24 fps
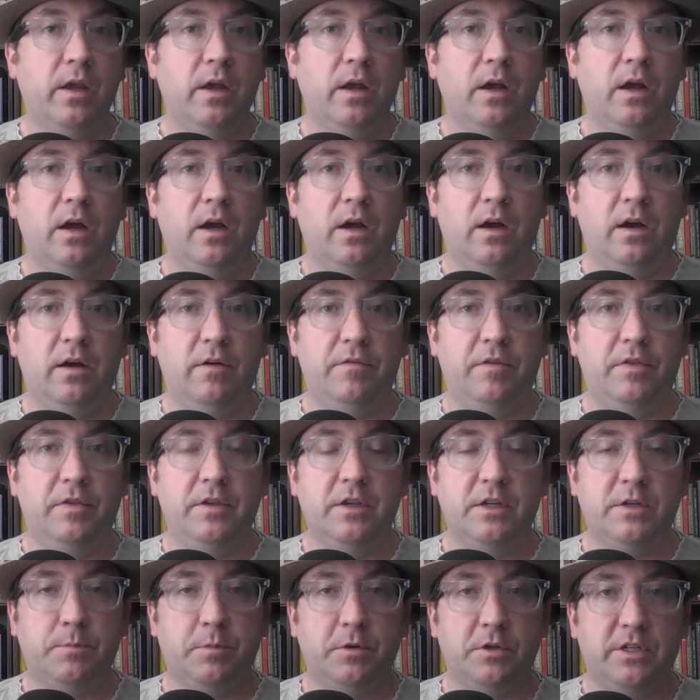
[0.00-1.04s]
of
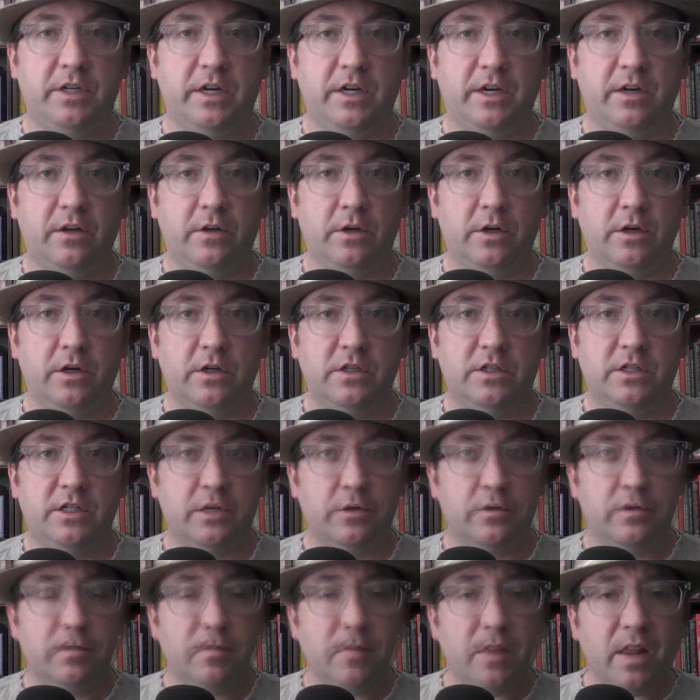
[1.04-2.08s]
this particular
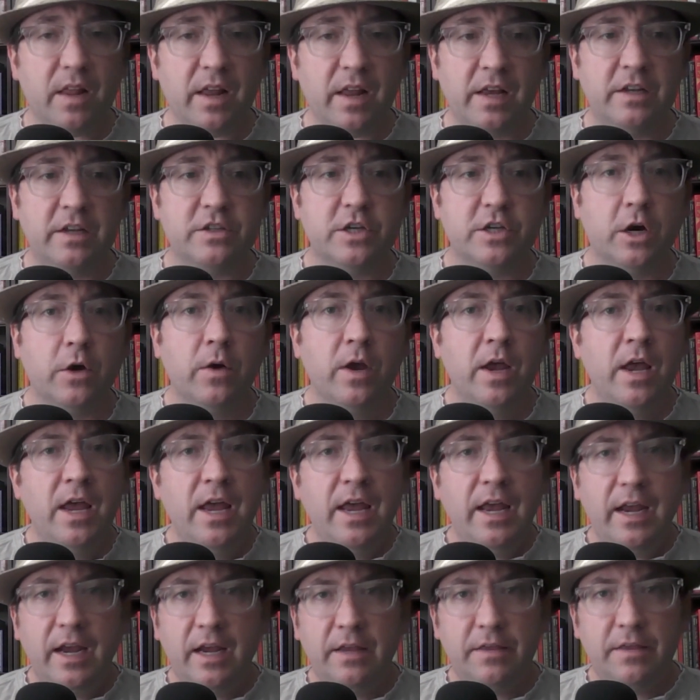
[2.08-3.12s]
series. And so
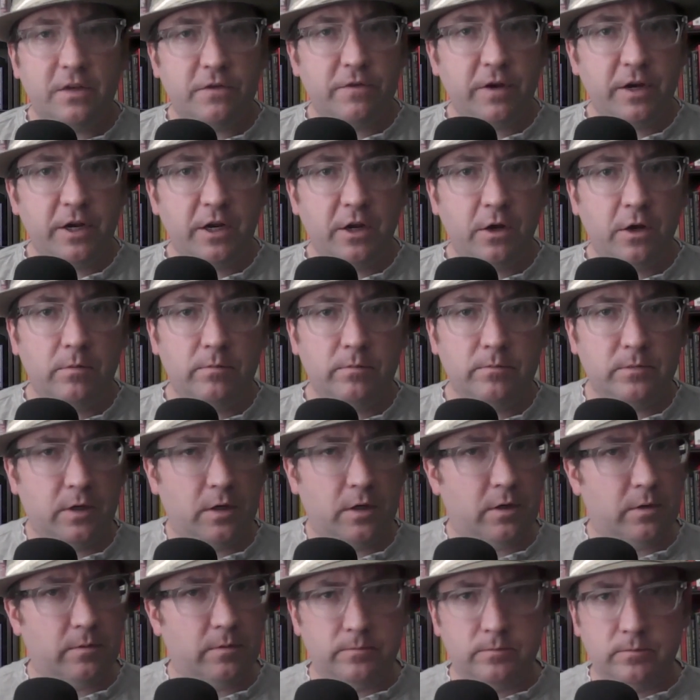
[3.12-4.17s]
in this video,
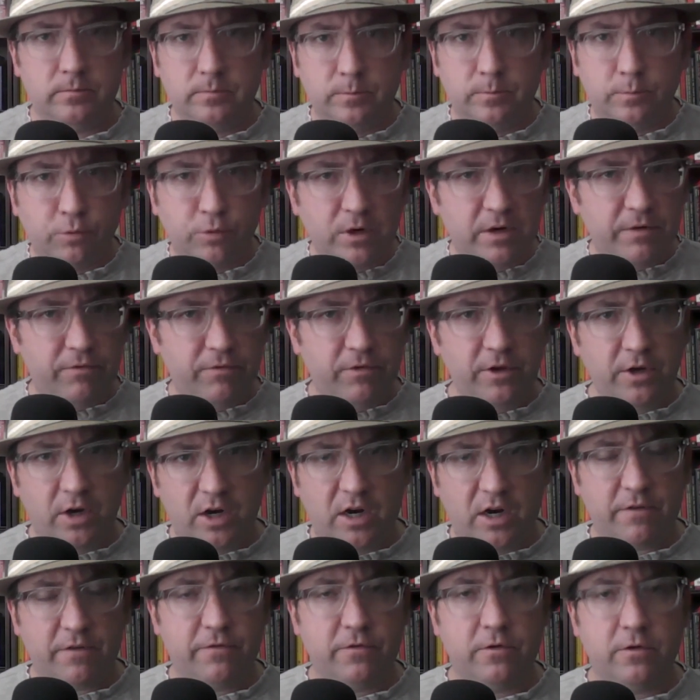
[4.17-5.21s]
I'll briefly
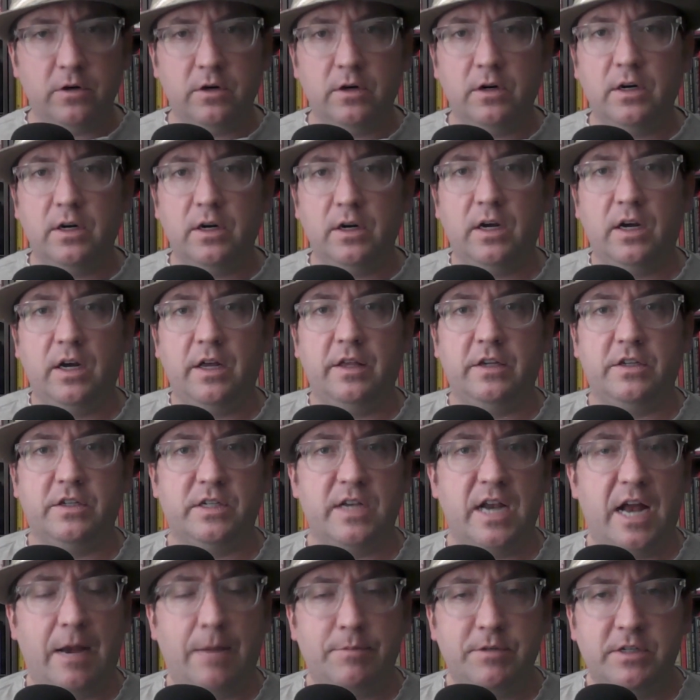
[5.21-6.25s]
offer a
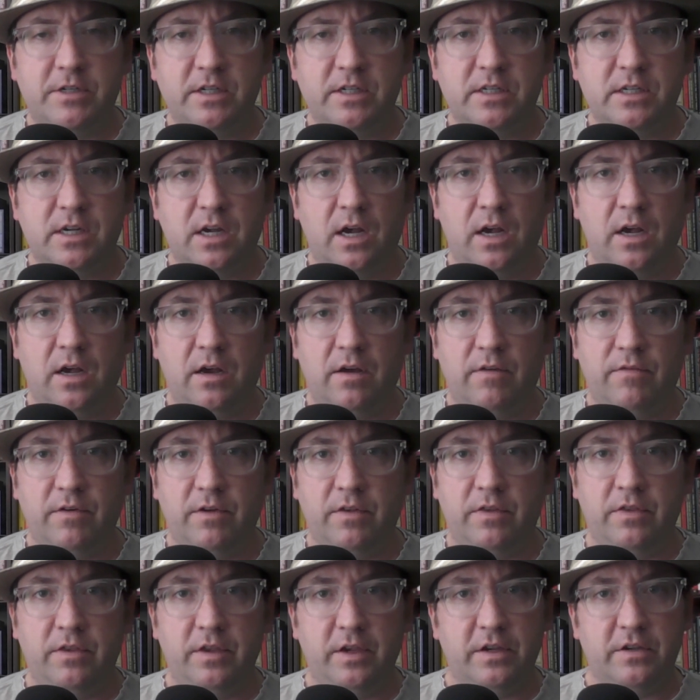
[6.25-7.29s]
synopsis of
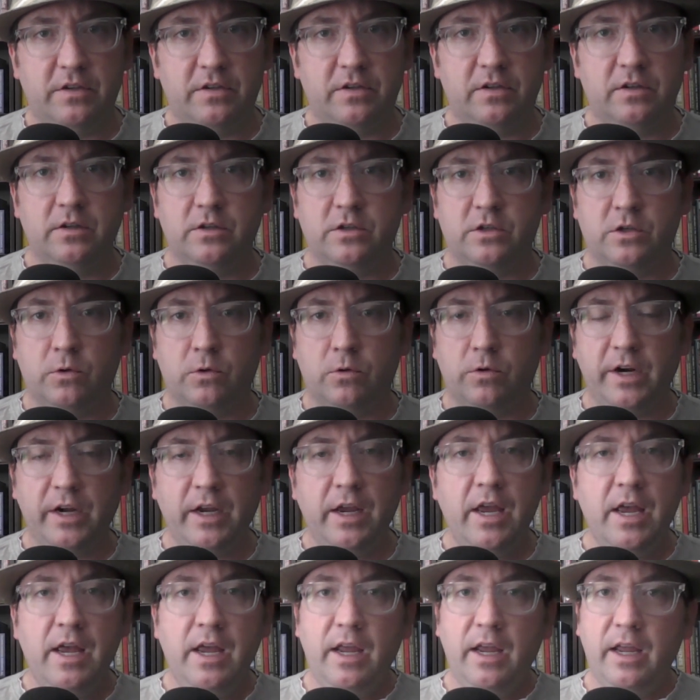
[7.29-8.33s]
this story
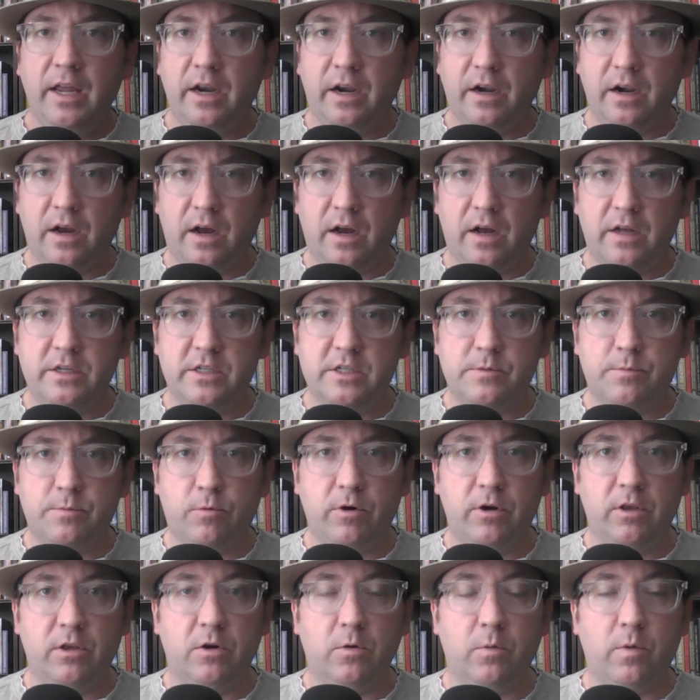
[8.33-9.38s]
in a
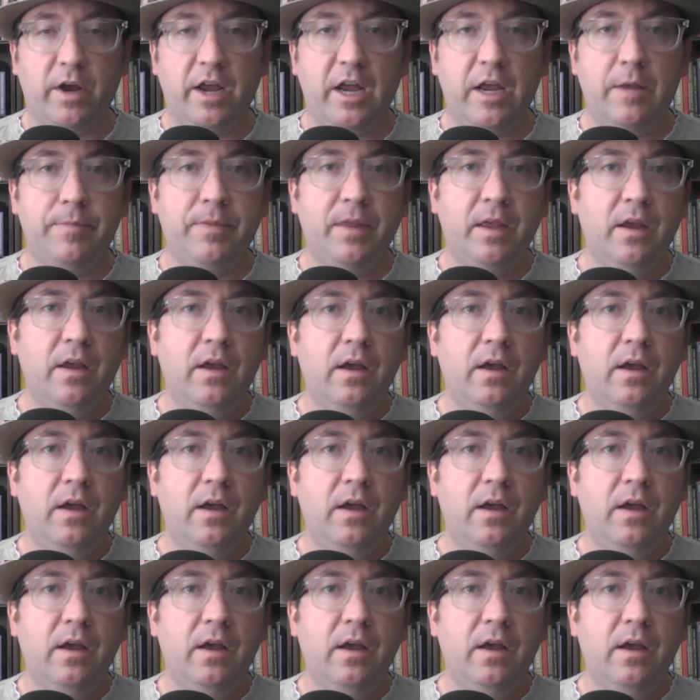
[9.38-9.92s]
non-spoiler way.